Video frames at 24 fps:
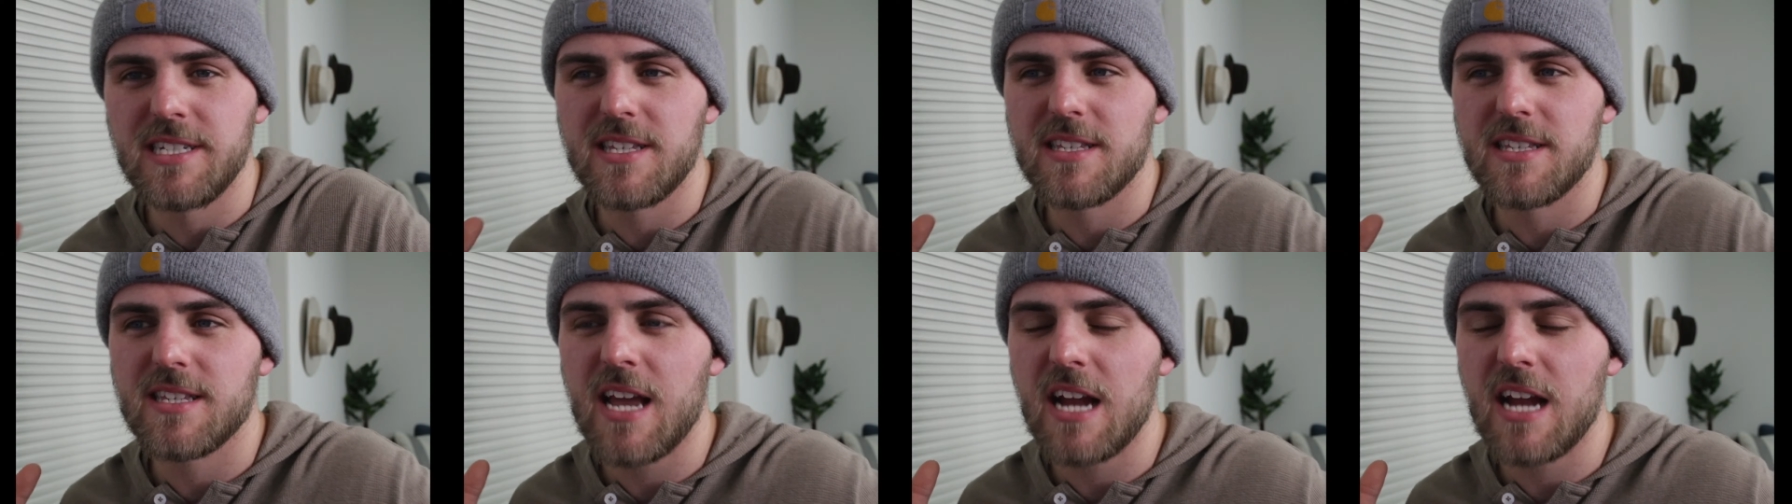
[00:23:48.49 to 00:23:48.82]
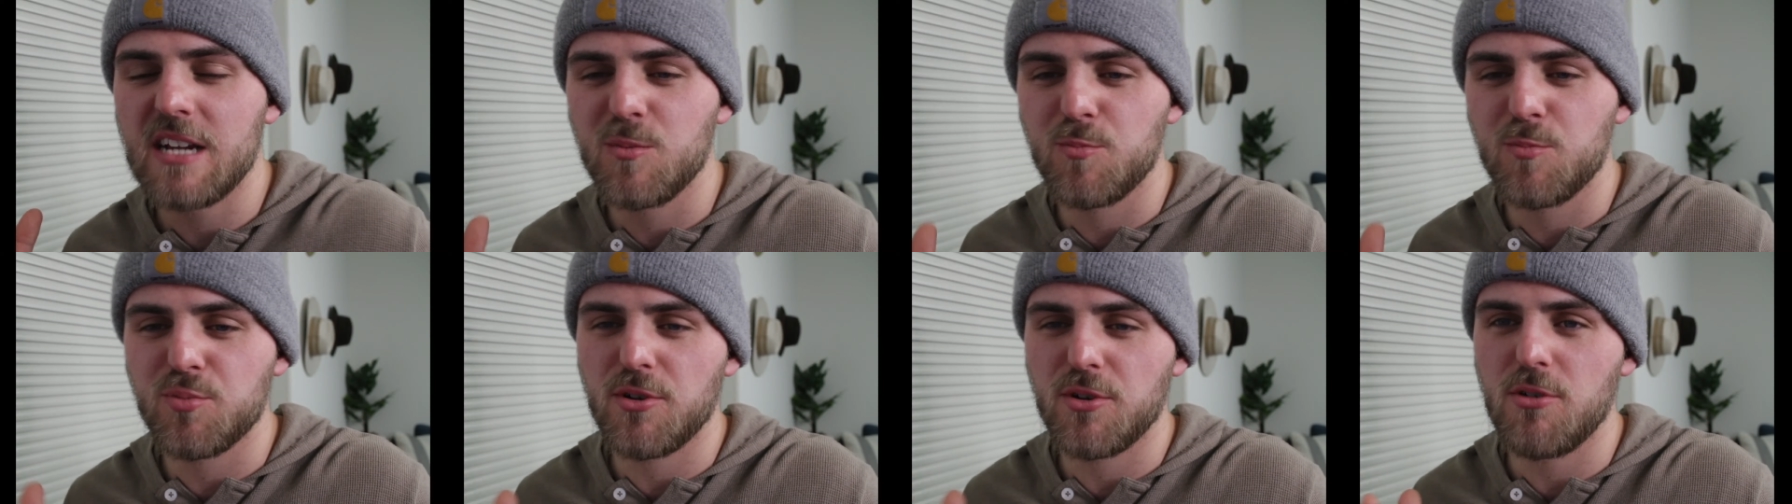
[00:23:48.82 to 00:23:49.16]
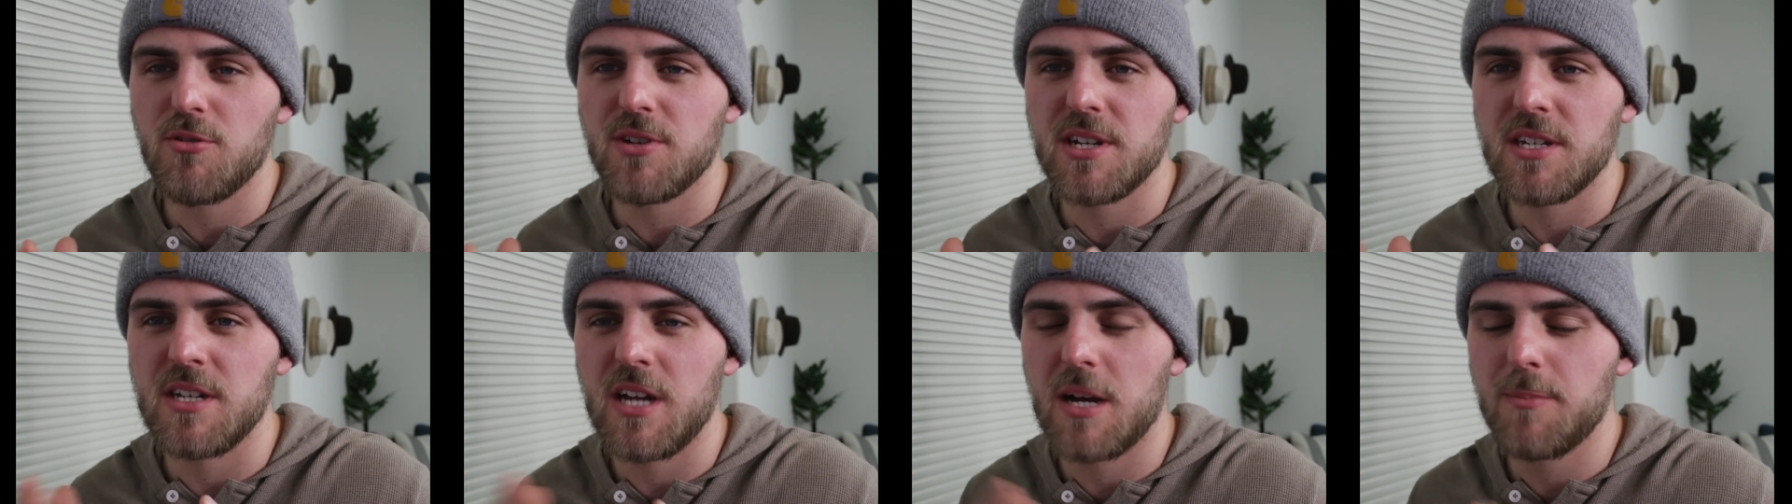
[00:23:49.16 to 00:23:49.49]
It's kind of
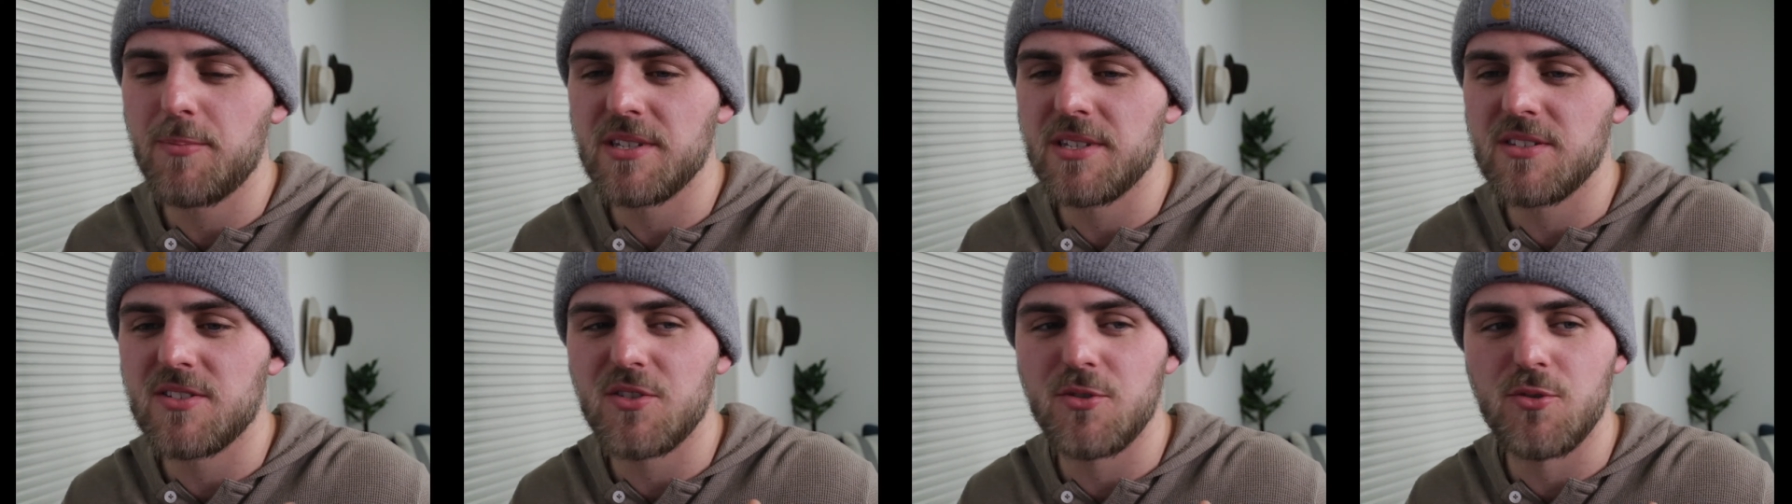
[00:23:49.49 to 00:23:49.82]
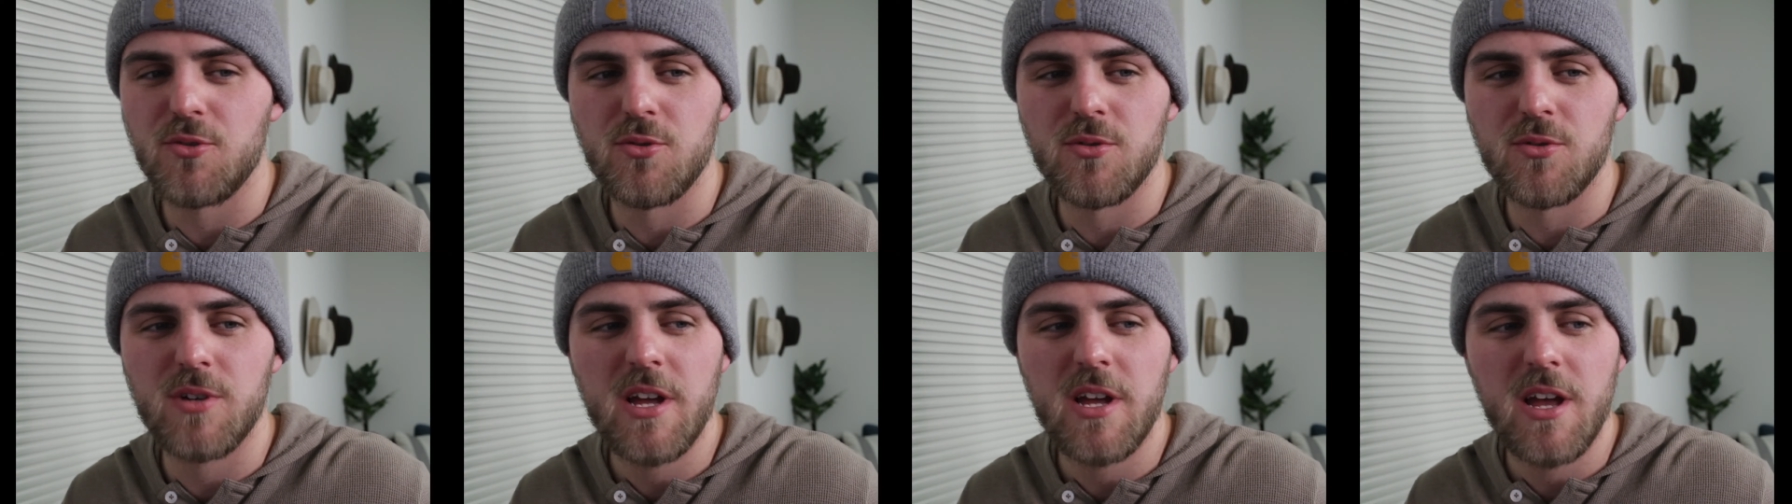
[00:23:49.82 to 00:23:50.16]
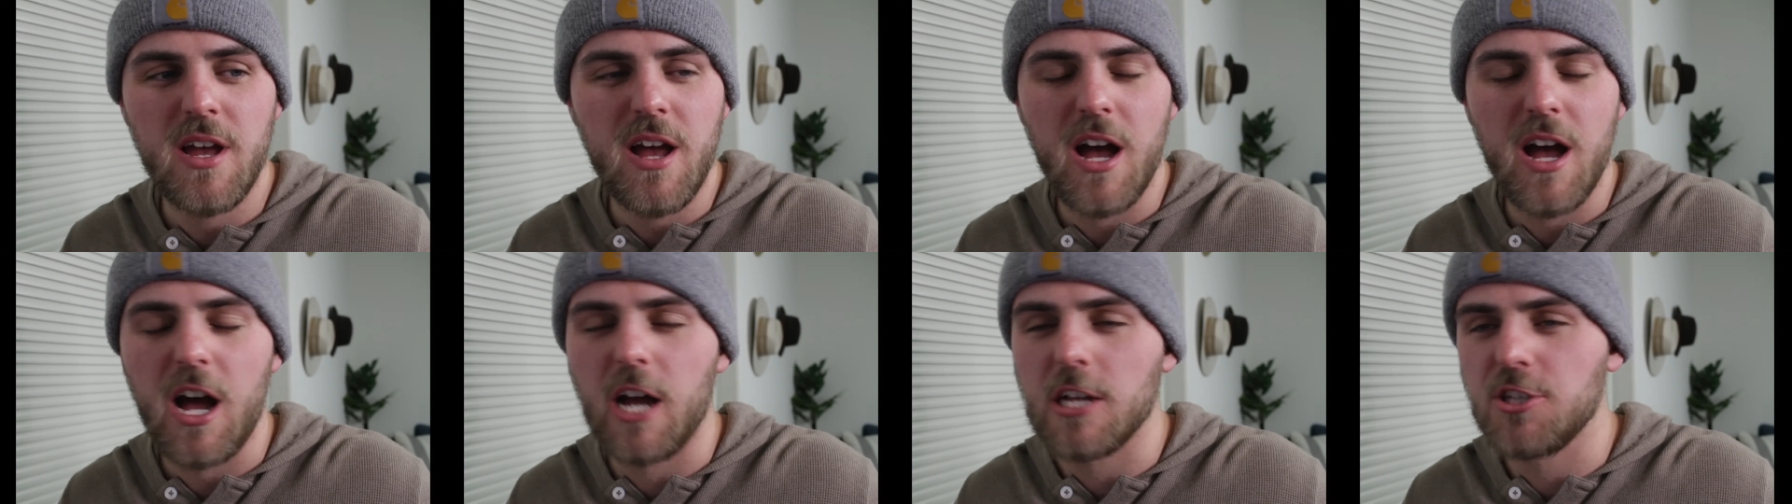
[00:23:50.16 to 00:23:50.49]
broken up into
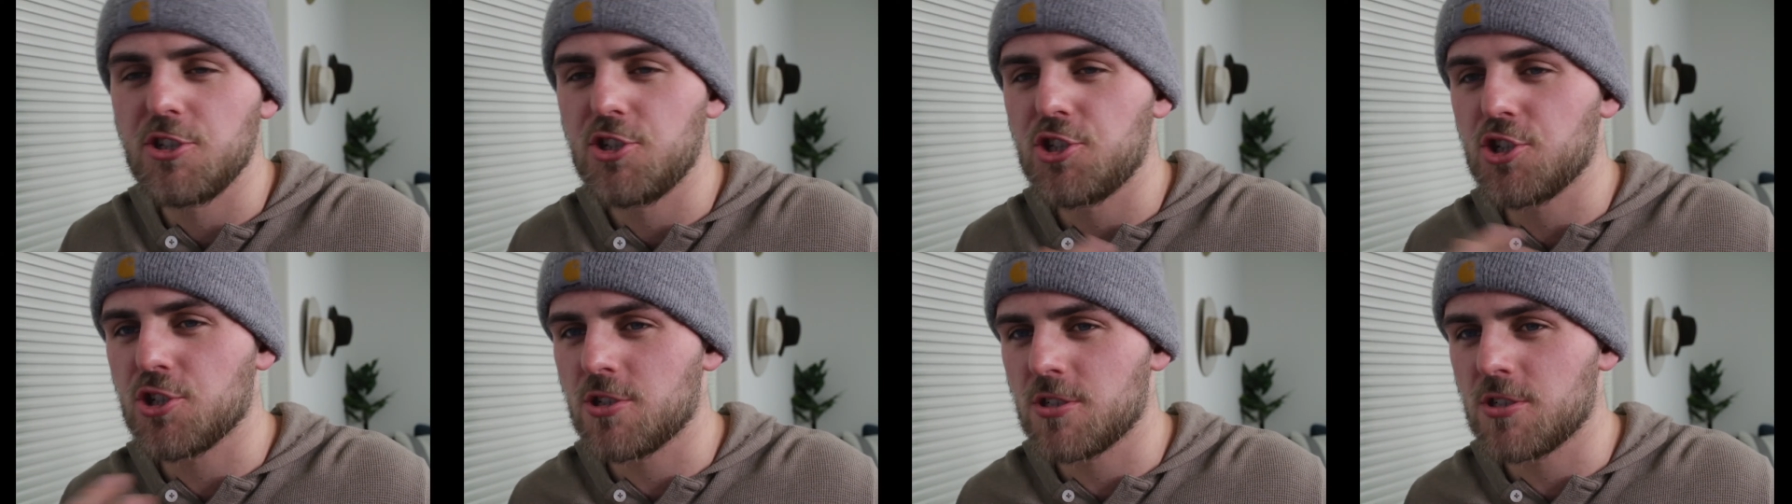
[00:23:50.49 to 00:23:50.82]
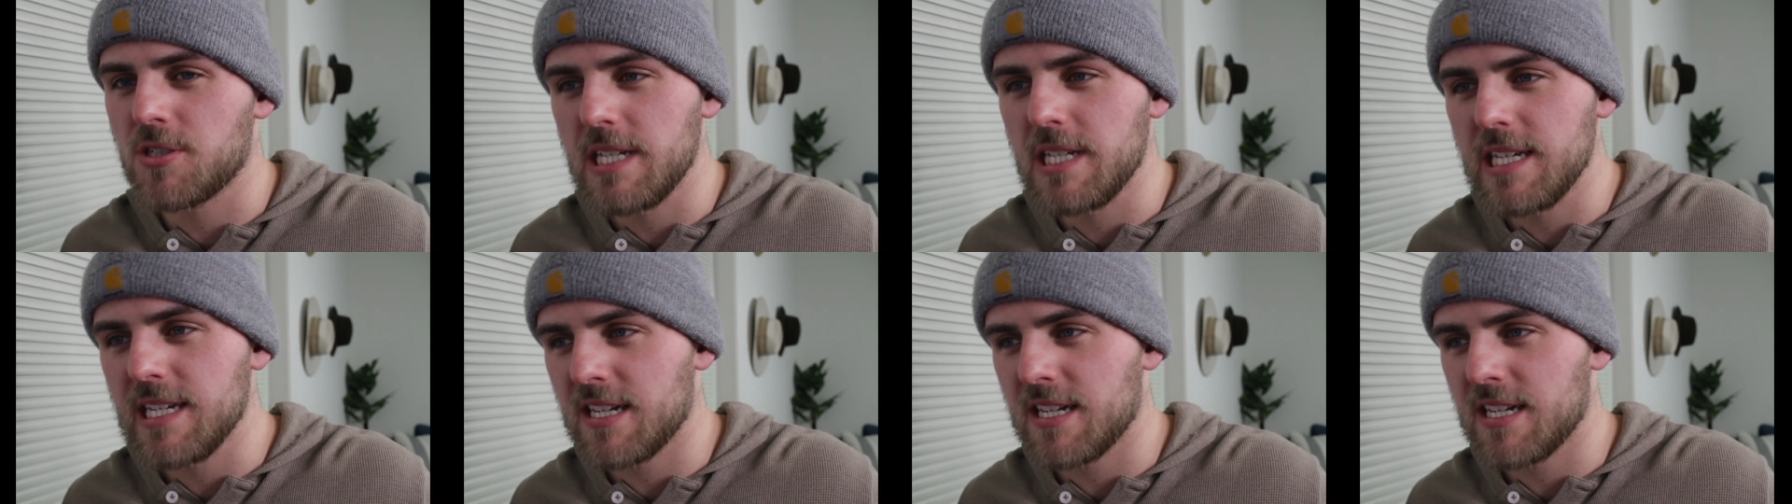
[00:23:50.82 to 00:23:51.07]
a journey,